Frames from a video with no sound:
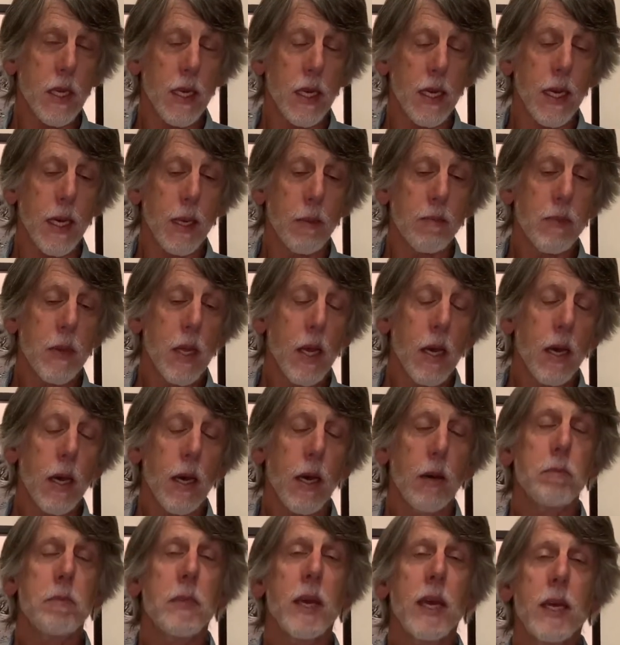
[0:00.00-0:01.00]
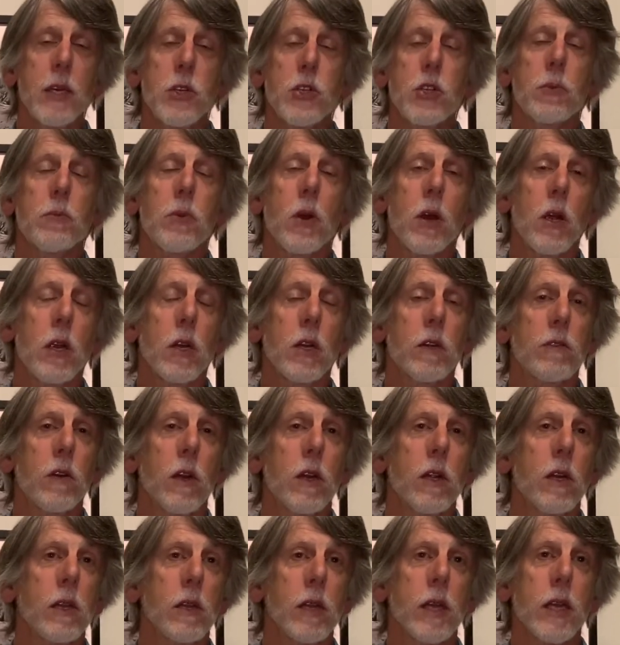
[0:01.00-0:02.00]
A major part of
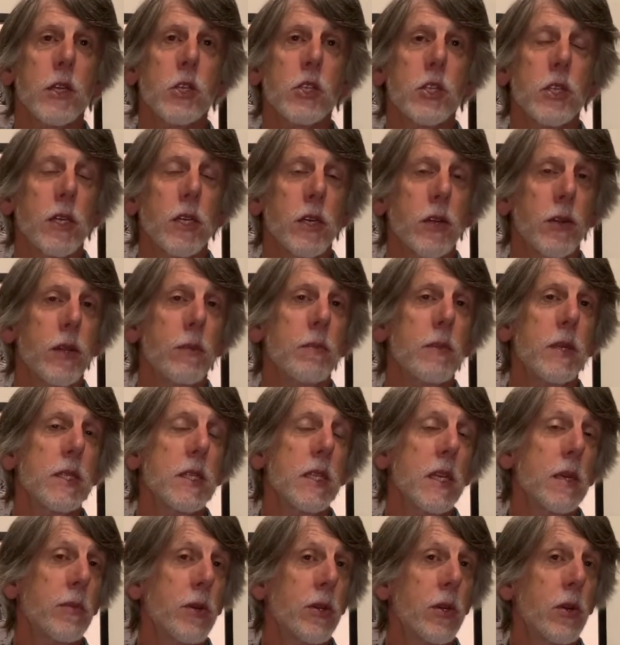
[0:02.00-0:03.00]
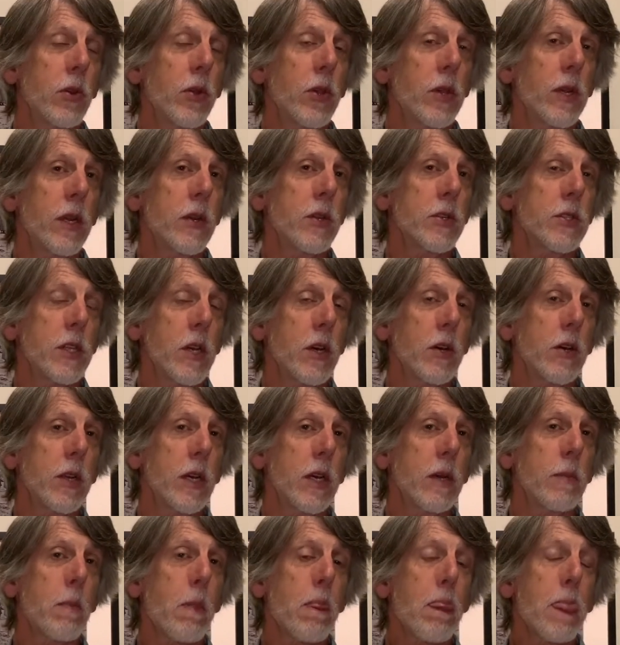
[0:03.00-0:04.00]
our collection here at the Museum of Northern
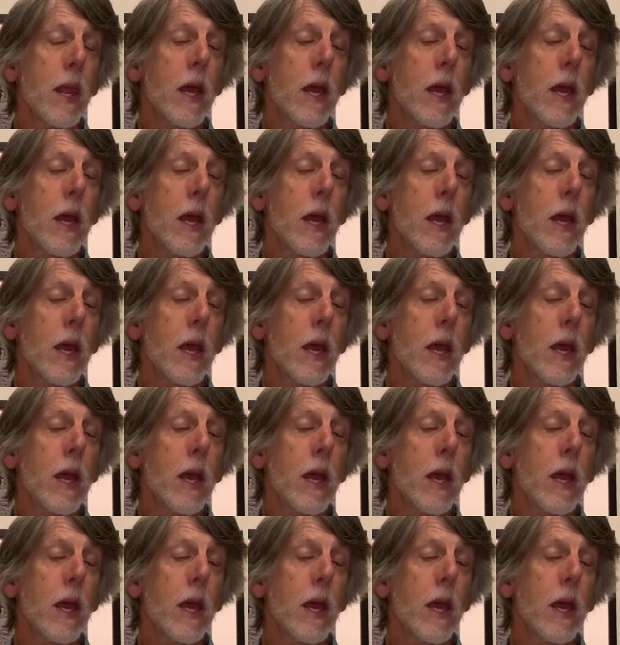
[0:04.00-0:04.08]
Arizona